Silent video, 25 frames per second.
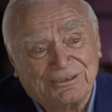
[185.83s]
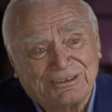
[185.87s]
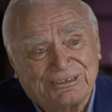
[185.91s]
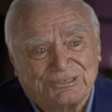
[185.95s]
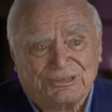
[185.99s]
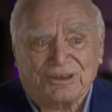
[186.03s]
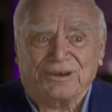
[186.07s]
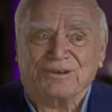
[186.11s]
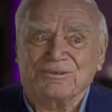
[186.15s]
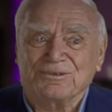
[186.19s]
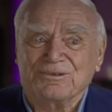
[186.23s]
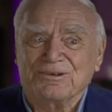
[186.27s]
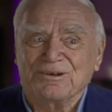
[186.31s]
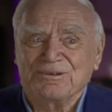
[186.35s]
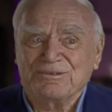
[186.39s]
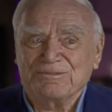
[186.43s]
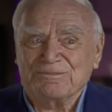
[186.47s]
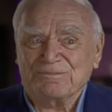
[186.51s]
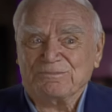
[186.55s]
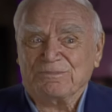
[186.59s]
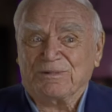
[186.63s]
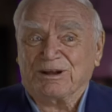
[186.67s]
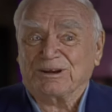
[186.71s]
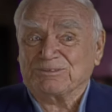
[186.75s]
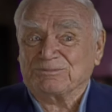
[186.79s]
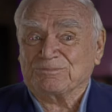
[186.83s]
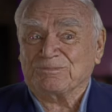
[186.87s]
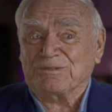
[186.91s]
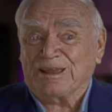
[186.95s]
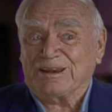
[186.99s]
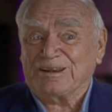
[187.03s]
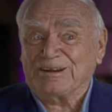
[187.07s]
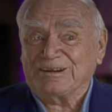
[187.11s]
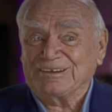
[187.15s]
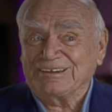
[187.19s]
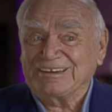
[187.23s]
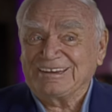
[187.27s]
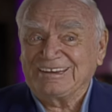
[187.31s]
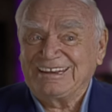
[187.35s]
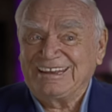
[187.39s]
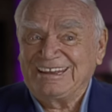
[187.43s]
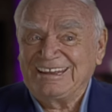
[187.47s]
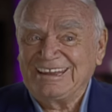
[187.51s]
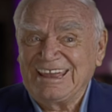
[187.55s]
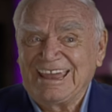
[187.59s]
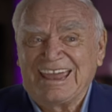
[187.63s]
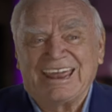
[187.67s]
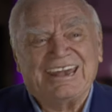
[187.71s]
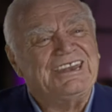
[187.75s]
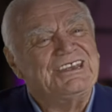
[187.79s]
He said, much better.
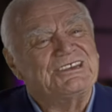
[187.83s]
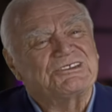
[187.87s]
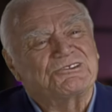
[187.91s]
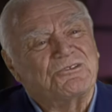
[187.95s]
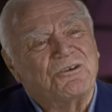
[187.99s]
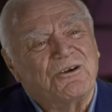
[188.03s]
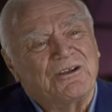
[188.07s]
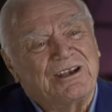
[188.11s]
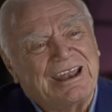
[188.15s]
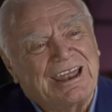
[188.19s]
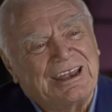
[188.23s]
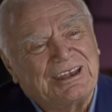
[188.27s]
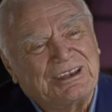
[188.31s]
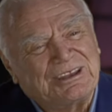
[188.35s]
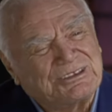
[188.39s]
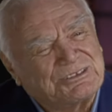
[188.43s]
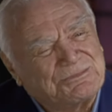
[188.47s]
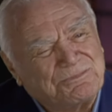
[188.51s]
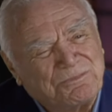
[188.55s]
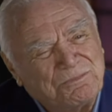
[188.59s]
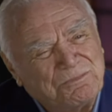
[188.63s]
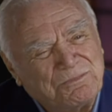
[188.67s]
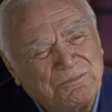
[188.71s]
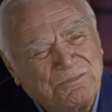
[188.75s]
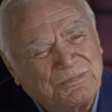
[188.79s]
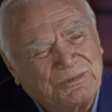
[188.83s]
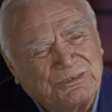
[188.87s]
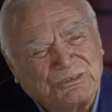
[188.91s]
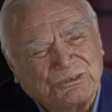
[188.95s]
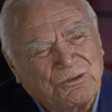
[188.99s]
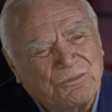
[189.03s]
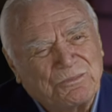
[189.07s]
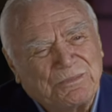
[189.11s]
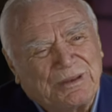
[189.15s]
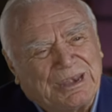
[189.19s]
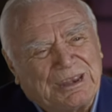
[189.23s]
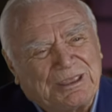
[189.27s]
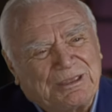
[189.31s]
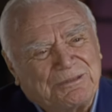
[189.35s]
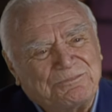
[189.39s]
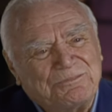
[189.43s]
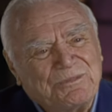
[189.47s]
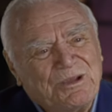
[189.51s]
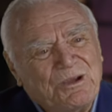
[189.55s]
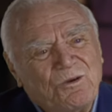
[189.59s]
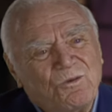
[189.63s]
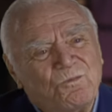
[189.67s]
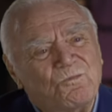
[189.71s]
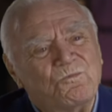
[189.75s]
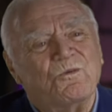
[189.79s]
And he's gone on to so many
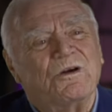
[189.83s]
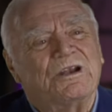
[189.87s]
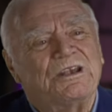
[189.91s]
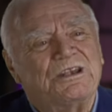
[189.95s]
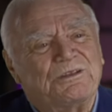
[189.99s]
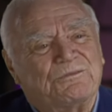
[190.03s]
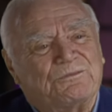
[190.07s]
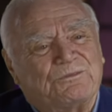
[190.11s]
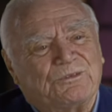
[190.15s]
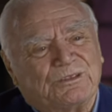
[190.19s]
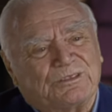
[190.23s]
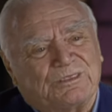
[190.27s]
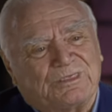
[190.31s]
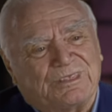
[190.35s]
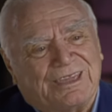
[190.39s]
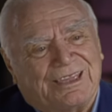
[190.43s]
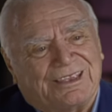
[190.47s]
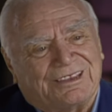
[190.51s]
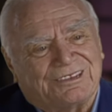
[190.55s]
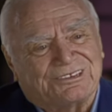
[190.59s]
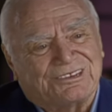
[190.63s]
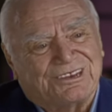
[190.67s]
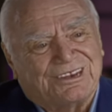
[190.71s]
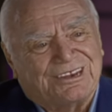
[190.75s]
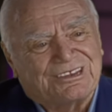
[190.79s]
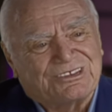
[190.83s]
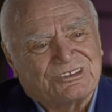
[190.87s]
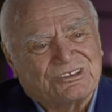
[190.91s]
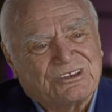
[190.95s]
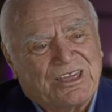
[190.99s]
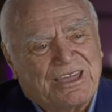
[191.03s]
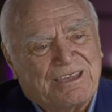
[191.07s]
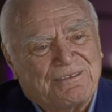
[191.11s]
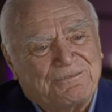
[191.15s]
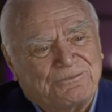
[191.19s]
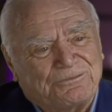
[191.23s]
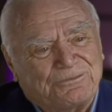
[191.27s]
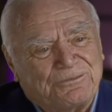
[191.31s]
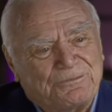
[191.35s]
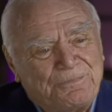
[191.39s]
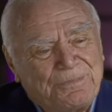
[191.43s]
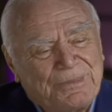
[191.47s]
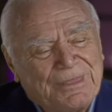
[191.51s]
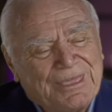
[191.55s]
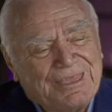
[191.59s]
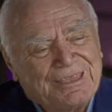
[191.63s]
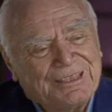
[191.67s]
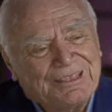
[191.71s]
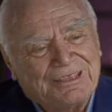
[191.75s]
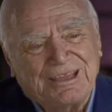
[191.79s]
wonderful things in his life.
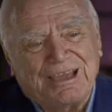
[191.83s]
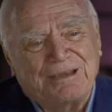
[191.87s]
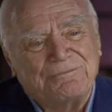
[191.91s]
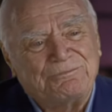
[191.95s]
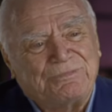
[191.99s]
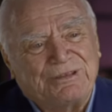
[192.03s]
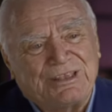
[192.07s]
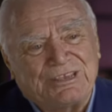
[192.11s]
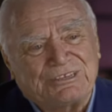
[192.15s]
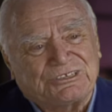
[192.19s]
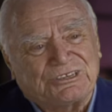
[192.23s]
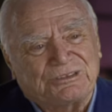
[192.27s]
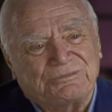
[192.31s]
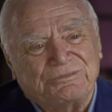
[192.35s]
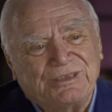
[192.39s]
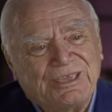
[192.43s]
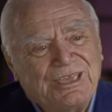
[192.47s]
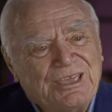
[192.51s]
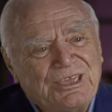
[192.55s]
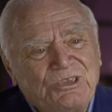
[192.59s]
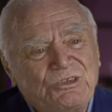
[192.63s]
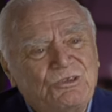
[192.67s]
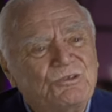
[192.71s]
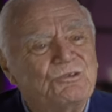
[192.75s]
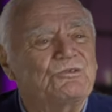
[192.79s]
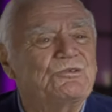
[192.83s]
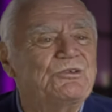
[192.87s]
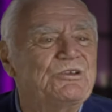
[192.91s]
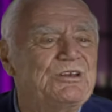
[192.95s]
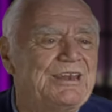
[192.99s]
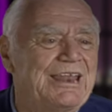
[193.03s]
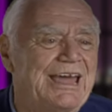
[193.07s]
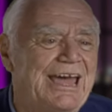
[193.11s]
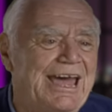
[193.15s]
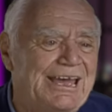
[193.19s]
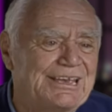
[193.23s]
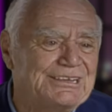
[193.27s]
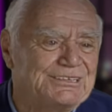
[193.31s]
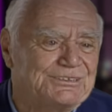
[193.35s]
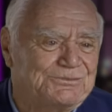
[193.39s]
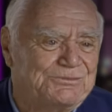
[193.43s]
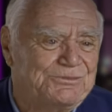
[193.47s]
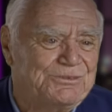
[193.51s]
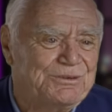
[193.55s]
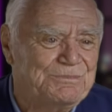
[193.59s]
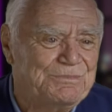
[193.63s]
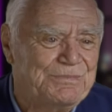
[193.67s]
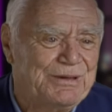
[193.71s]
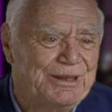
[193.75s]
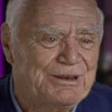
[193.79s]
God bless him. You couldn't ask
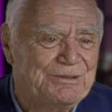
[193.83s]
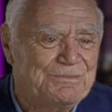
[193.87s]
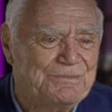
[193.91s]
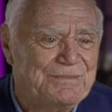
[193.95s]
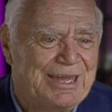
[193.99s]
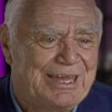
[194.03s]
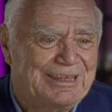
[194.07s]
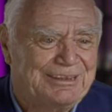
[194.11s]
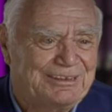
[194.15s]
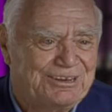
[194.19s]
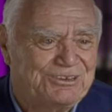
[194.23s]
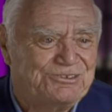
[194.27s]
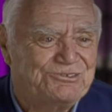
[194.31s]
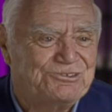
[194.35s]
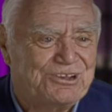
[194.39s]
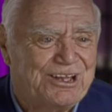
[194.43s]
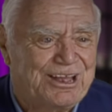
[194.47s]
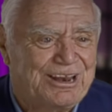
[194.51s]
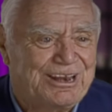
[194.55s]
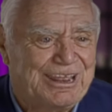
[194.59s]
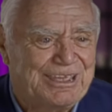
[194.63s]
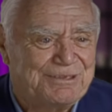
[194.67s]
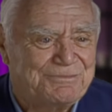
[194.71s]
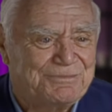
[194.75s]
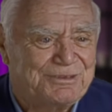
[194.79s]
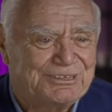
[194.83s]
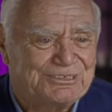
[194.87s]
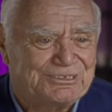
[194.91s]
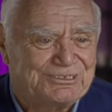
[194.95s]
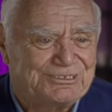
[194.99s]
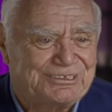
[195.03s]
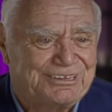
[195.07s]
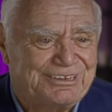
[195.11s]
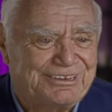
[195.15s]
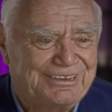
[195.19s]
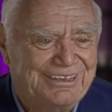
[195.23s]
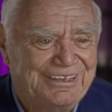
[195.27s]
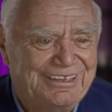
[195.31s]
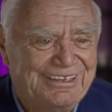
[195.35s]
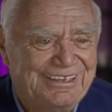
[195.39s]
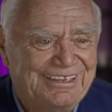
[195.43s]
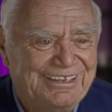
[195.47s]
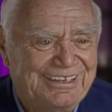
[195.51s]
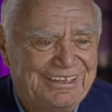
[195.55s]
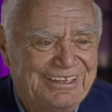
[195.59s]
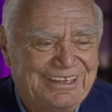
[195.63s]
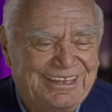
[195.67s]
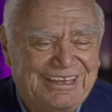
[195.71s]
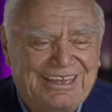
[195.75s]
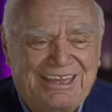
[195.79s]
for a better man than John Amos.
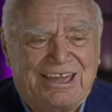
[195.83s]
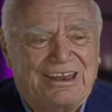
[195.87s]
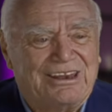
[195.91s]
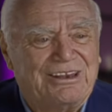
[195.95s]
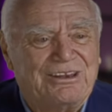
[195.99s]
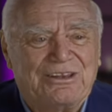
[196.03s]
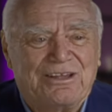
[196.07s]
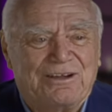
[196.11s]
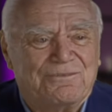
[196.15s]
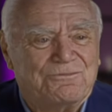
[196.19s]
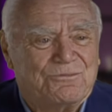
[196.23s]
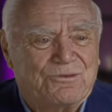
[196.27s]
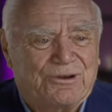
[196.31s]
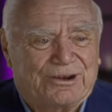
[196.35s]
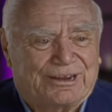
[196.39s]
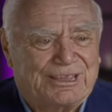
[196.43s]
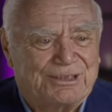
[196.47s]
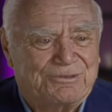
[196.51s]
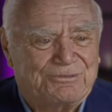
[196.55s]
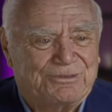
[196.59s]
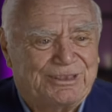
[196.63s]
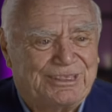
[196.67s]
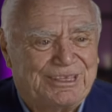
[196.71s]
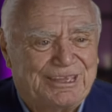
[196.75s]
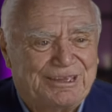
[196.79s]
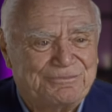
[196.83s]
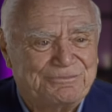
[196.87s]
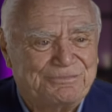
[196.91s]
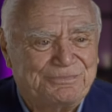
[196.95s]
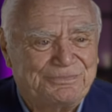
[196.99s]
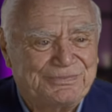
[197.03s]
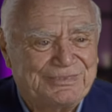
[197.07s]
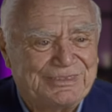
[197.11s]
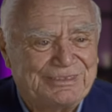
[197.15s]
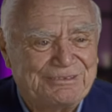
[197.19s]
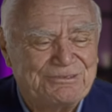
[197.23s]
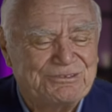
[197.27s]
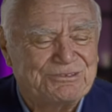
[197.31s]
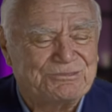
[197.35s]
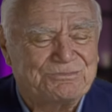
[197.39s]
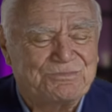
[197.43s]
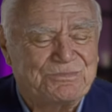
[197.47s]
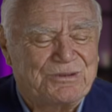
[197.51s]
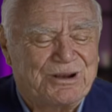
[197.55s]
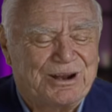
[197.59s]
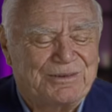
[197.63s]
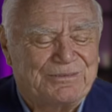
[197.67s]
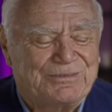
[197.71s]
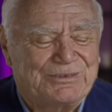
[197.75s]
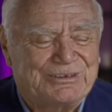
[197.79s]
I love working with him. It was
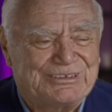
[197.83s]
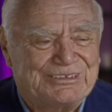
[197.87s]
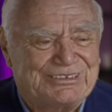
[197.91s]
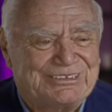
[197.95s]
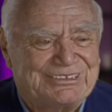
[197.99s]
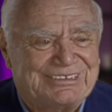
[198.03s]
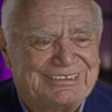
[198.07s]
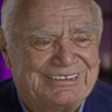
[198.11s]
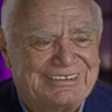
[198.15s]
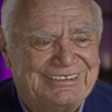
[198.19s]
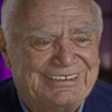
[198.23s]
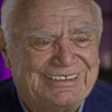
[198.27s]
marvelous.